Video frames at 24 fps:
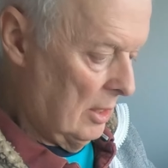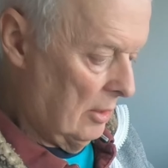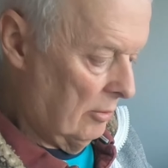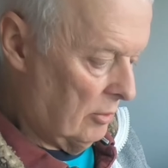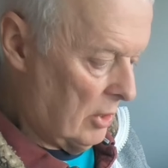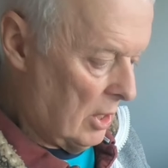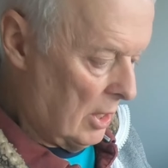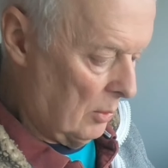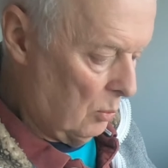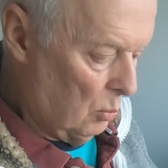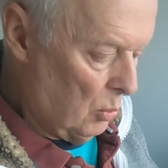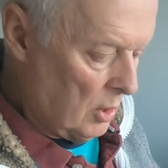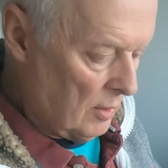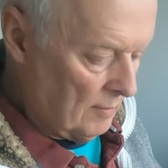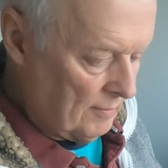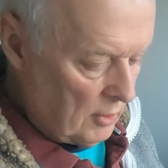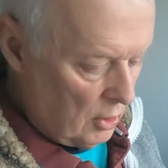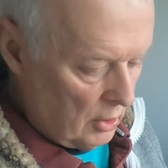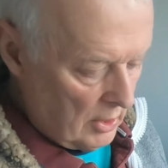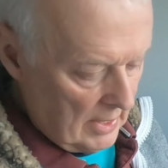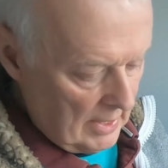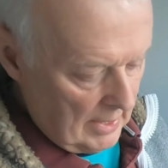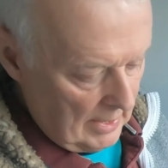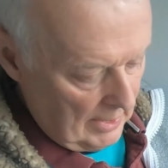Right, what I've
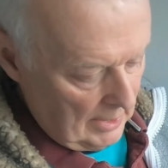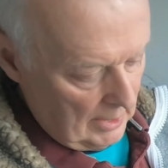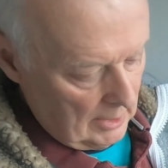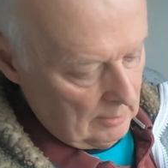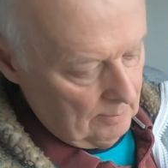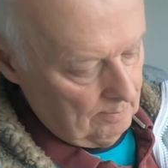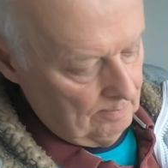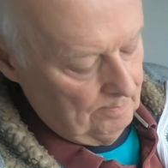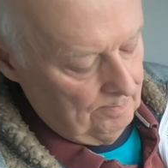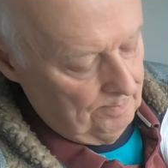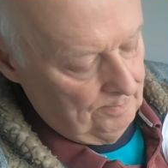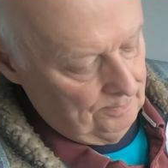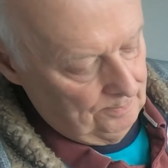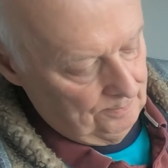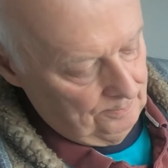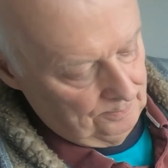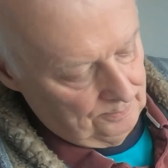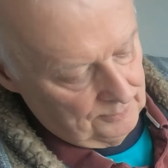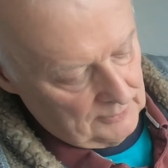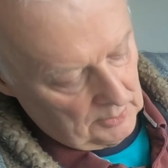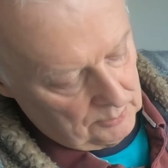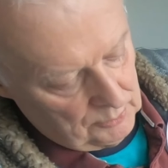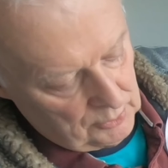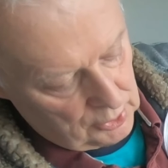got here,
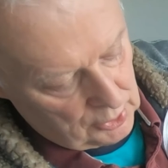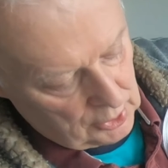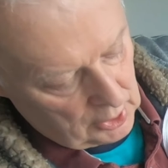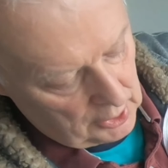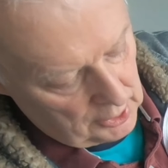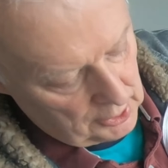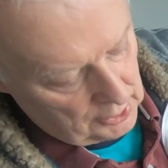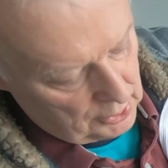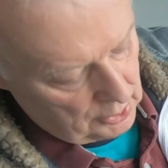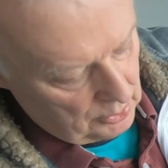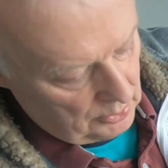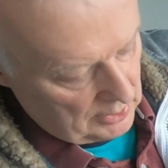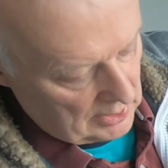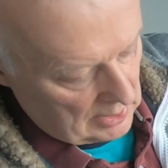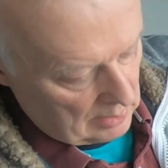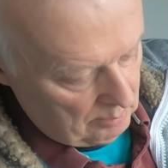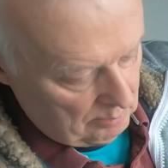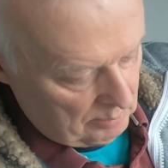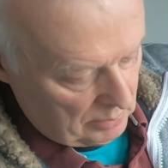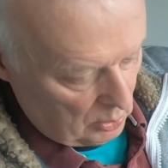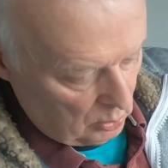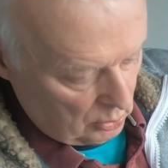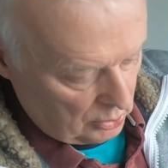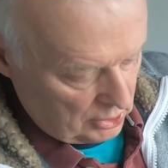I'm just going to do an
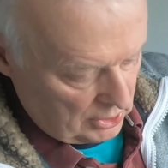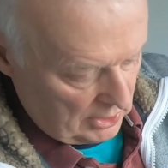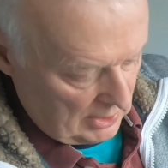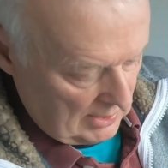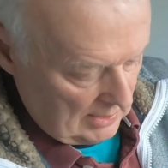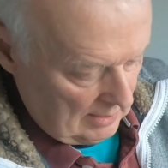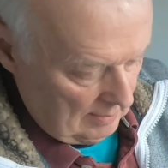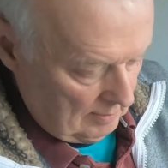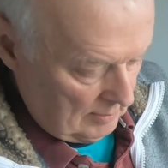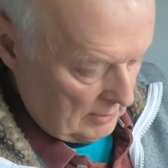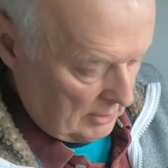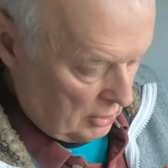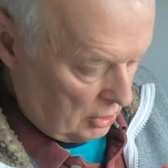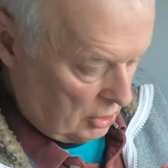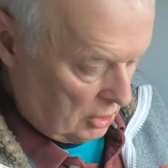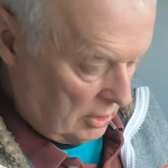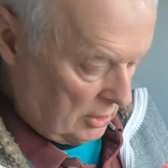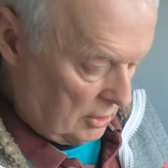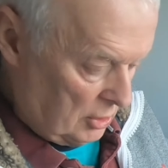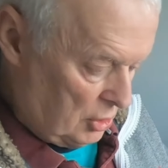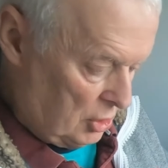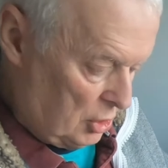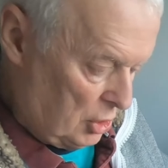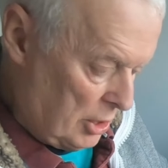unboxing
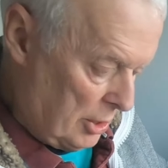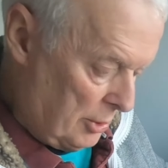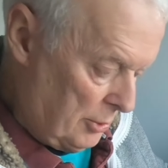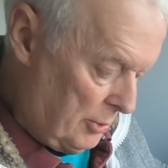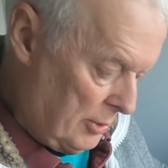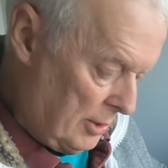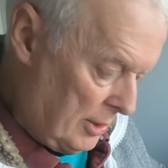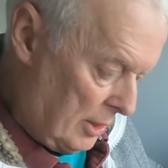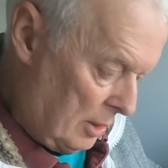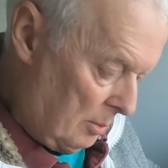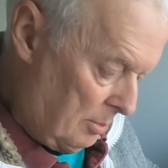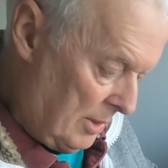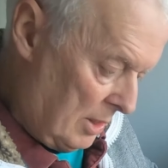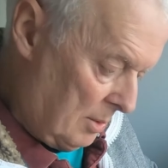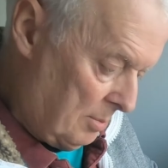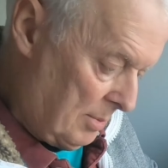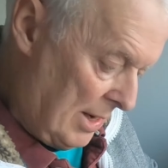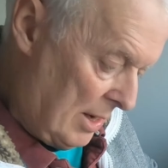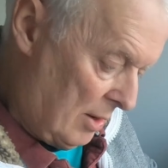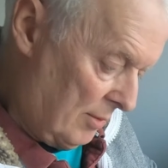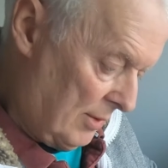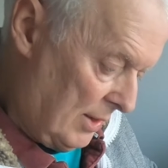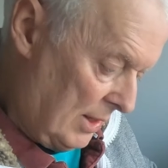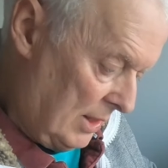and show you a little bit
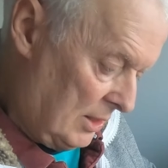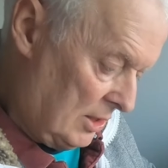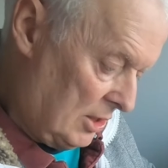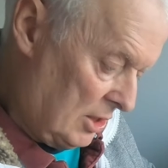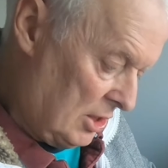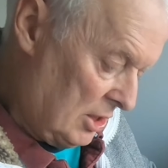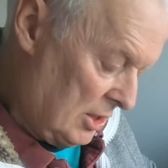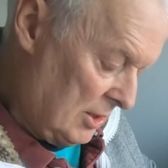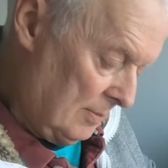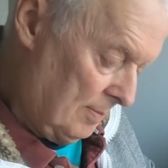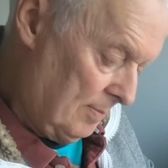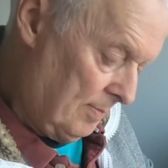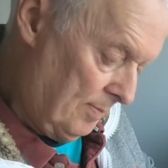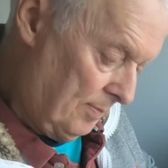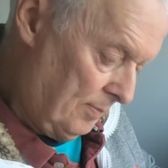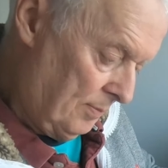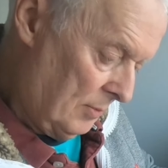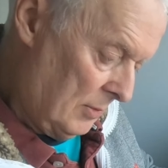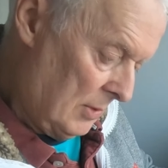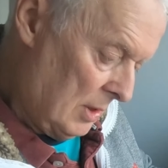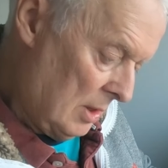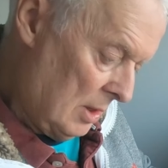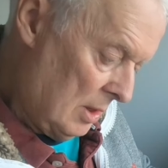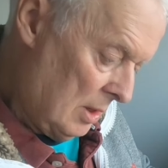about this.
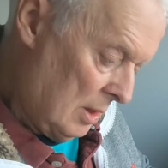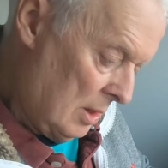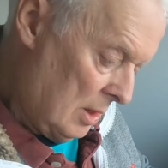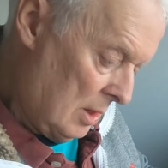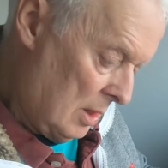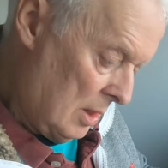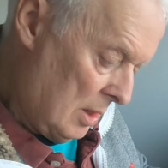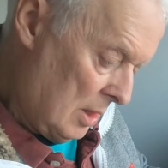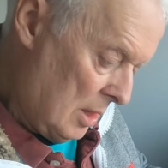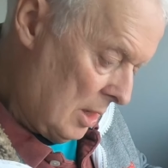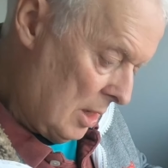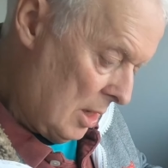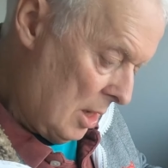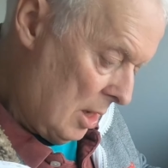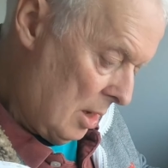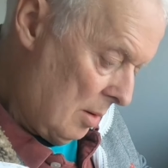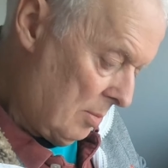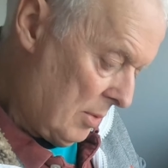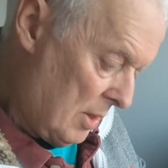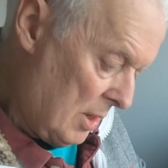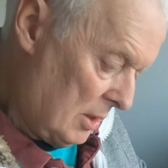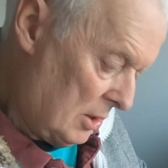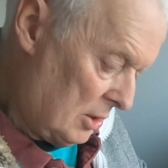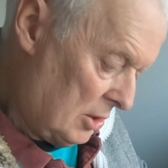
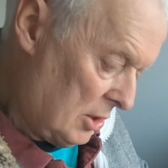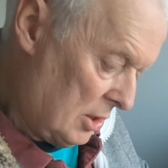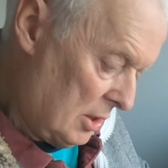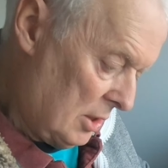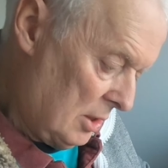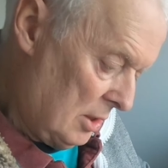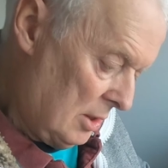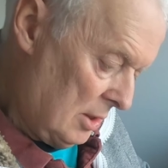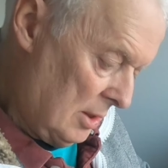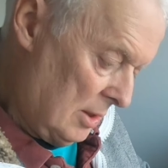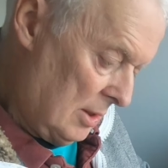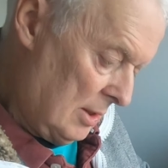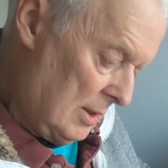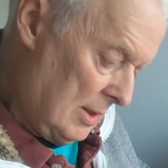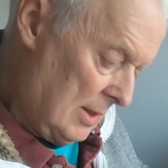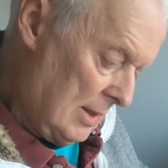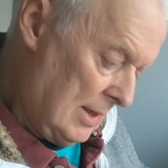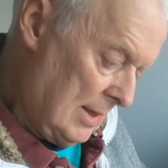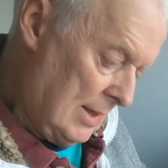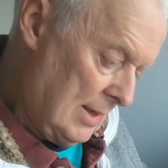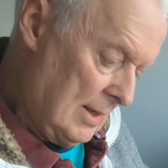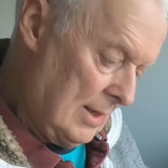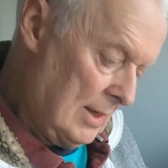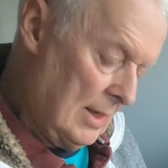But
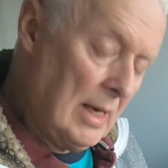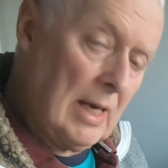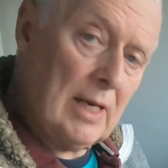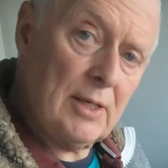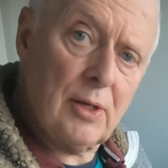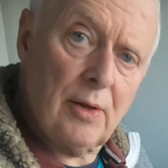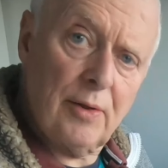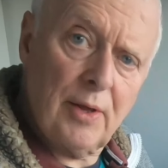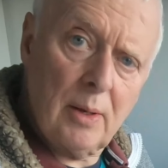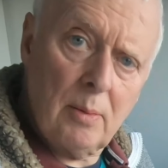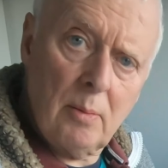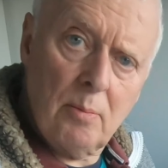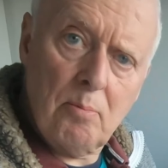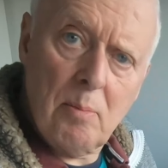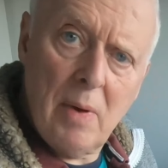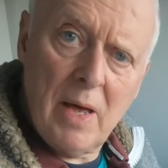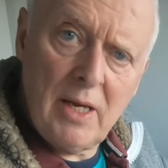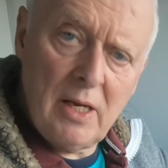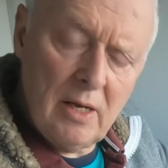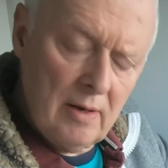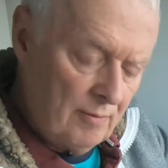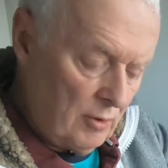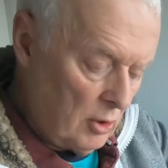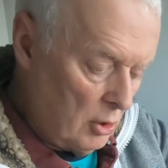as I think
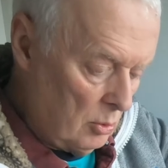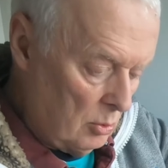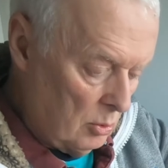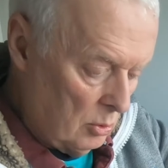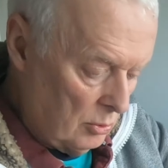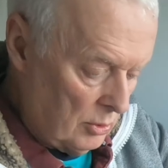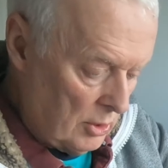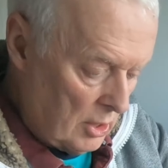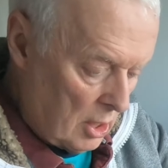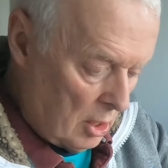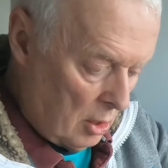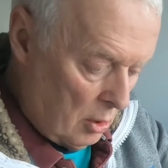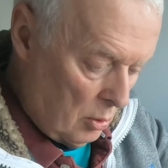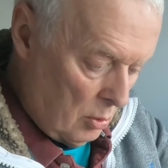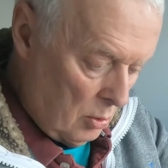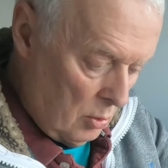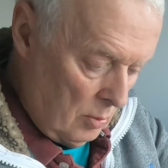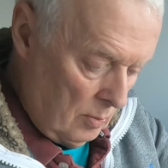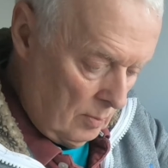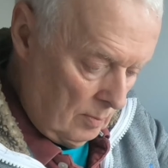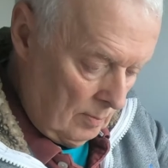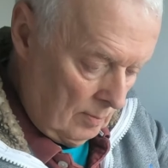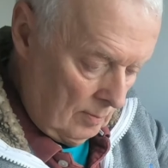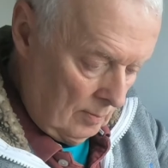many of you will
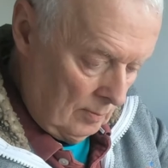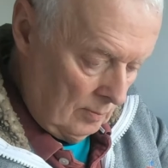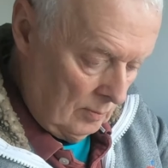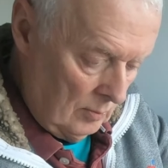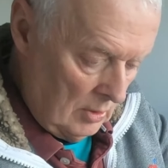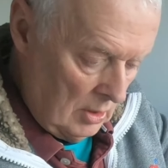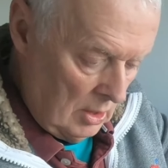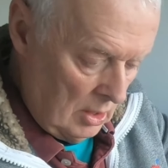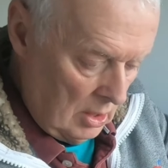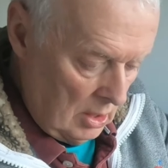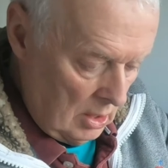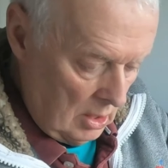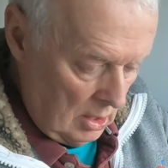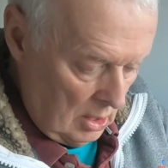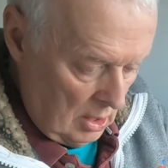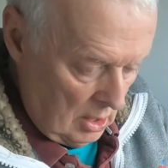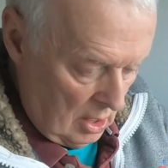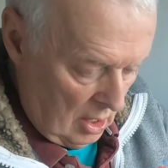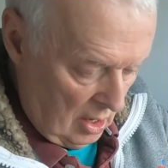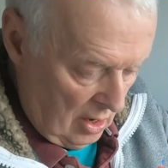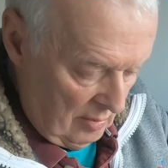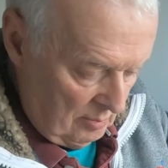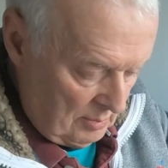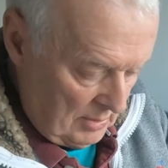know,
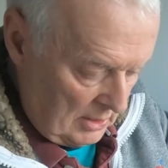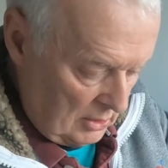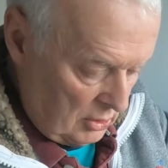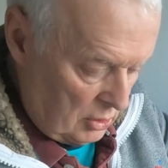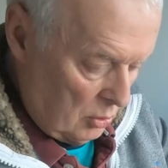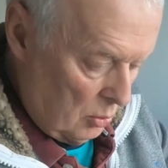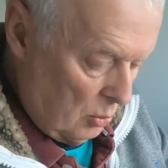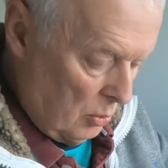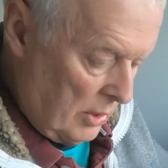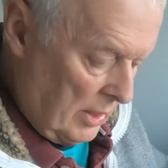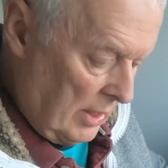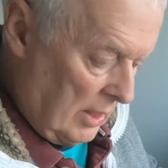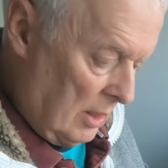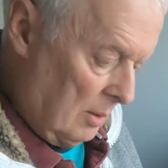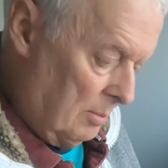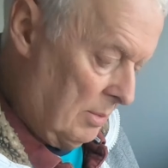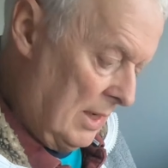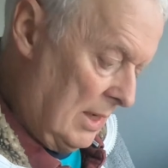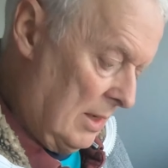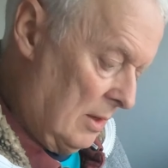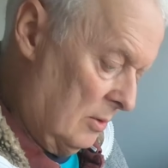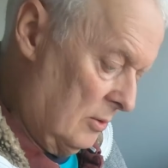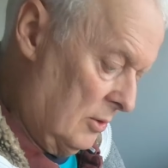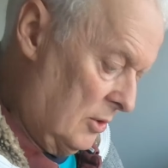I've been talking
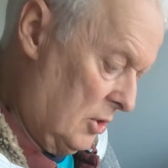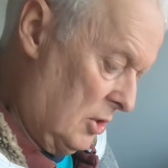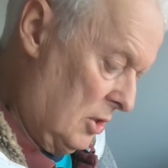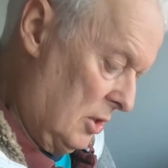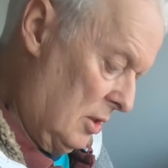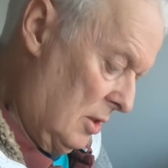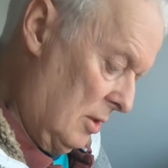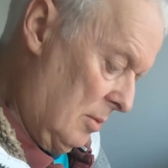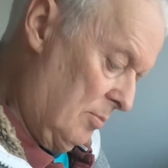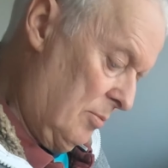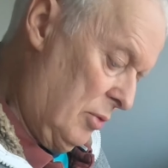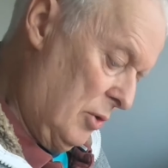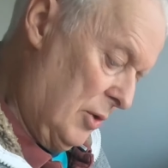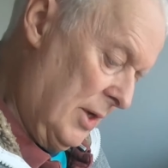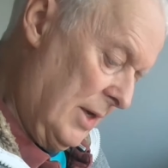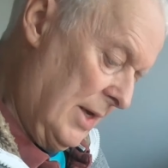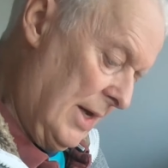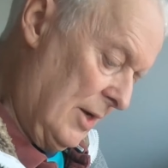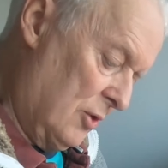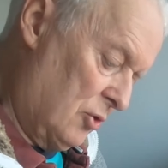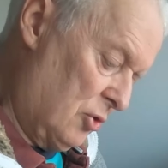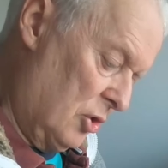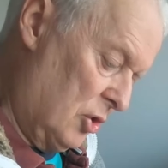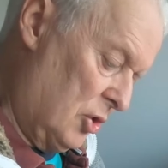about
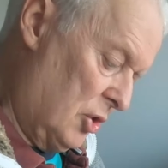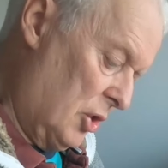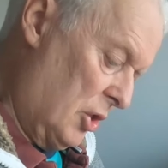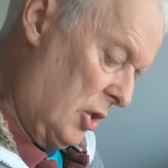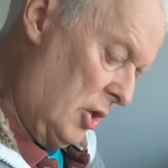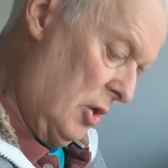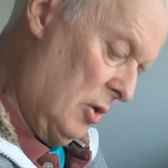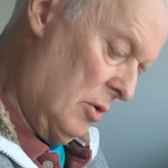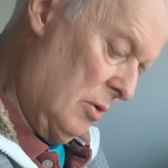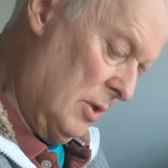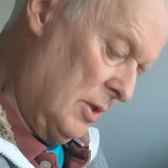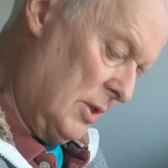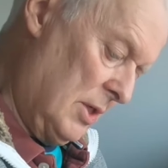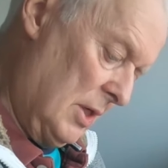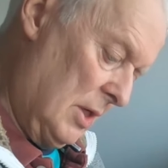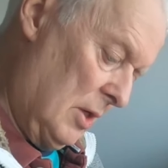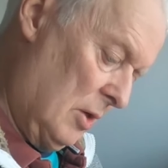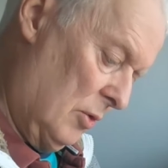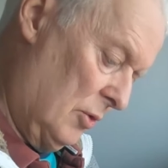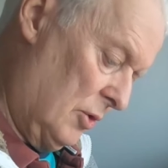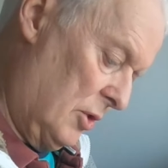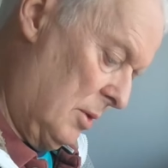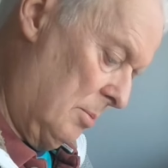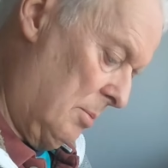putting extra security
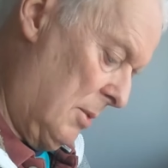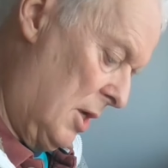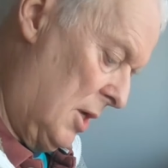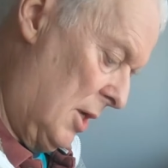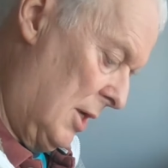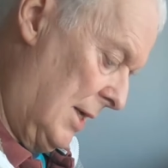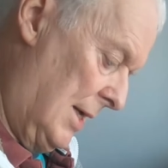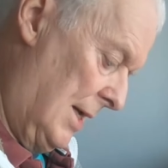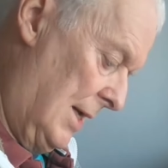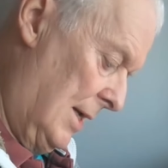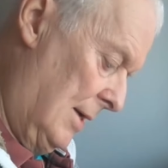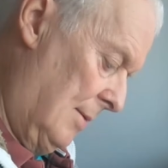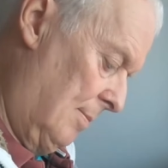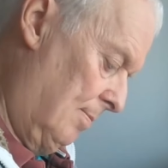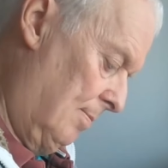onto Merlin.